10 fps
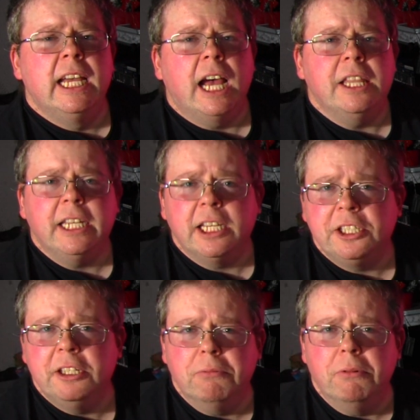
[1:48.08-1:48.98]
I think there's
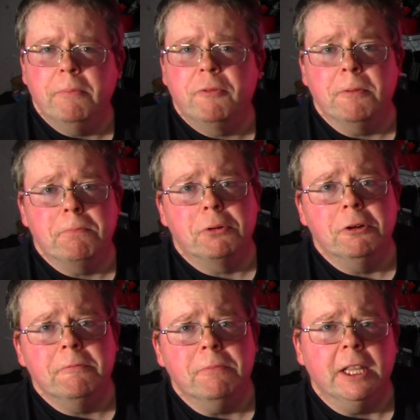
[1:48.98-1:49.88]
still room for
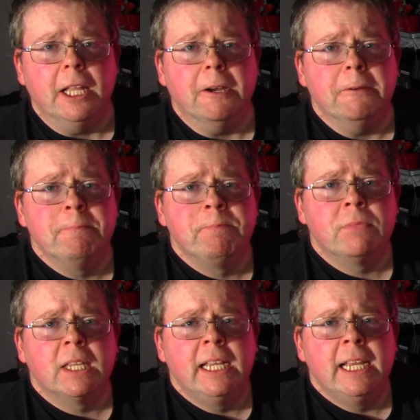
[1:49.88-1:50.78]
improvement though.
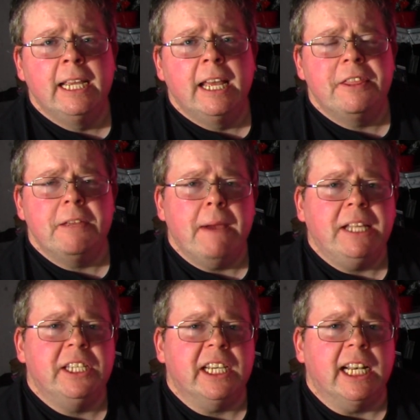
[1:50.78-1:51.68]

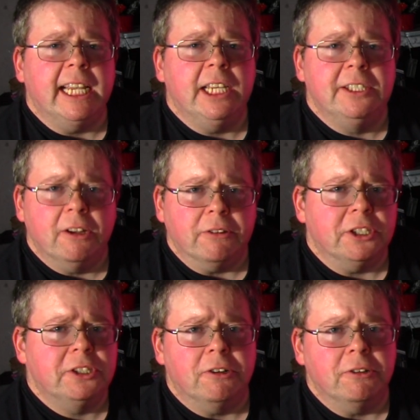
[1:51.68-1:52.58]
Thematically, he's not the
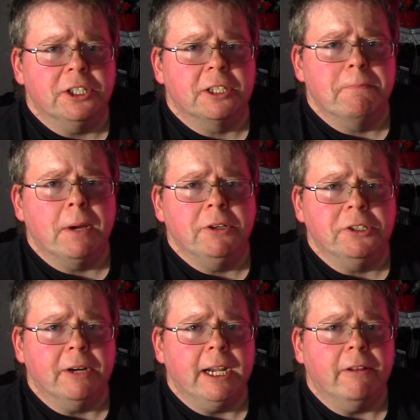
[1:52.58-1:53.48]
strongest
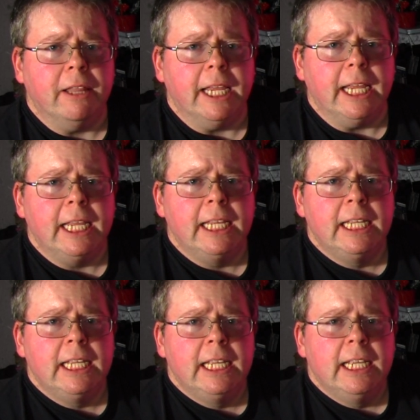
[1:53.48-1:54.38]
composer out there.
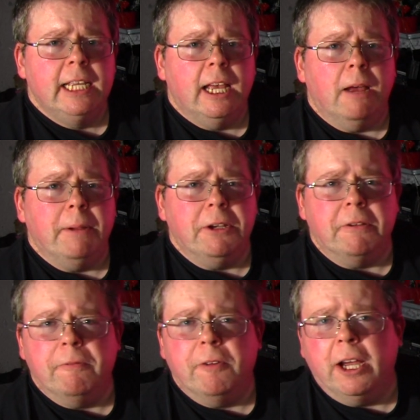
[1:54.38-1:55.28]
I mean, you
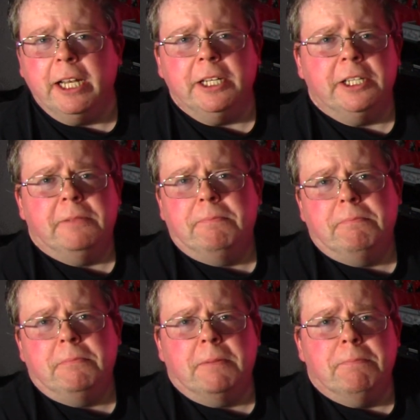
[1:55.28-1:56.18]
can find
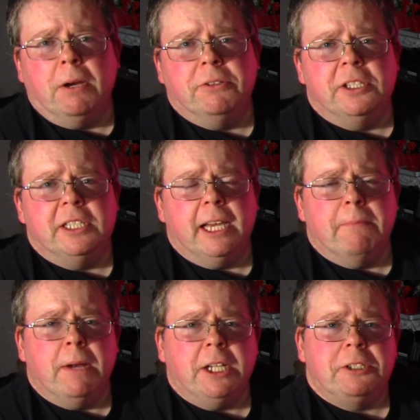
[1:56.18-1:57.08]
composers that are
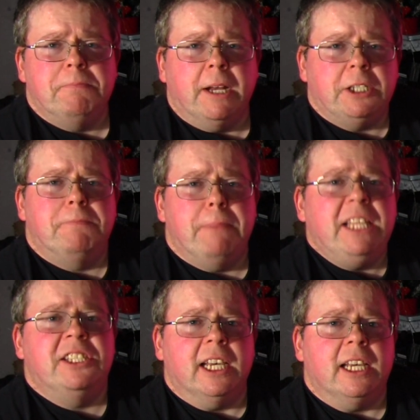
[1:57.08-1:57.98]
much, much
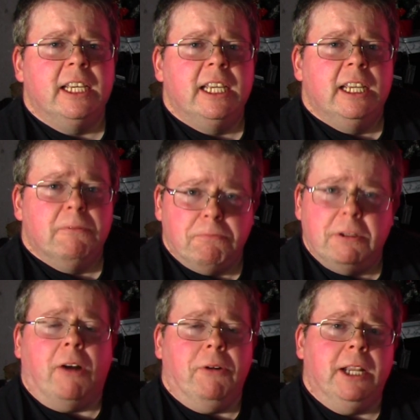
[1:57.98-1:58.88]
better
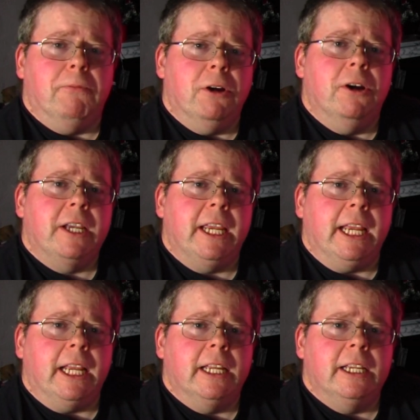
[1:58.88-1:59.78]
currently
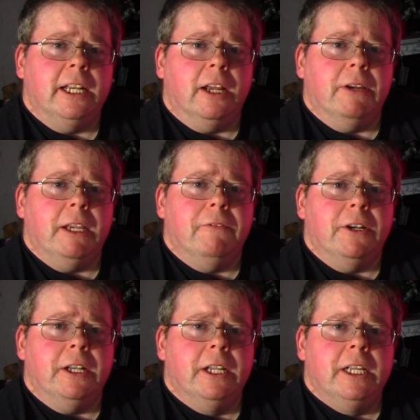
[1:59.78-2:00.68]
working. You know,
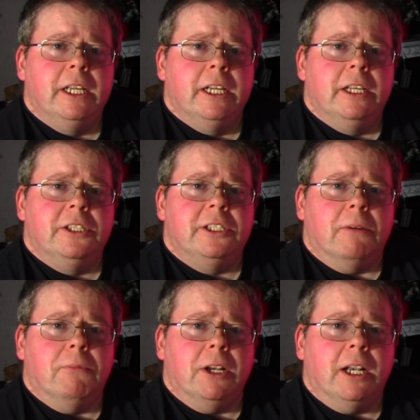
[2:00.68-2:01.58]
even
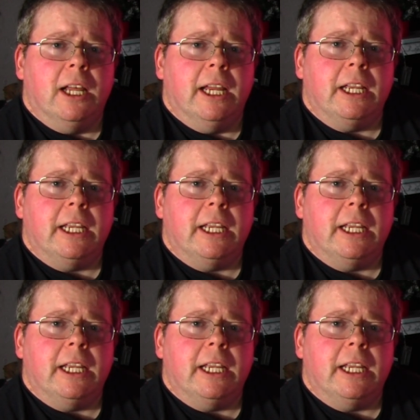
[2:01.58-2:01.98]
someone like,